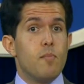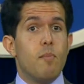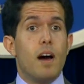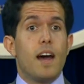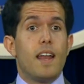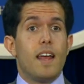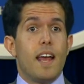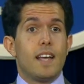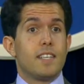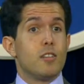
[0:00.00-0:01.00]
but
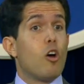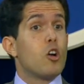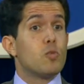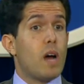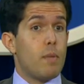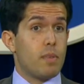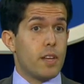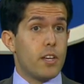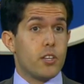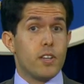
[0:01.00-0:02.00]
has a large
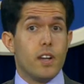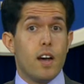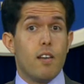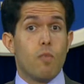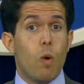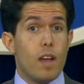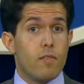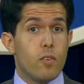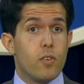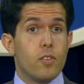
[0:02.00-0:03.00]
population of white
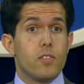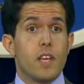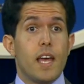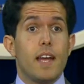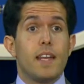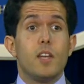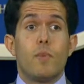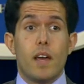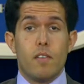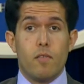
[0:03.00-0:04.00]
voters and
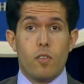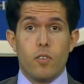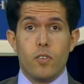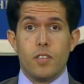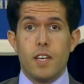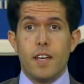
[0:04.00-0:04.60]
independent voters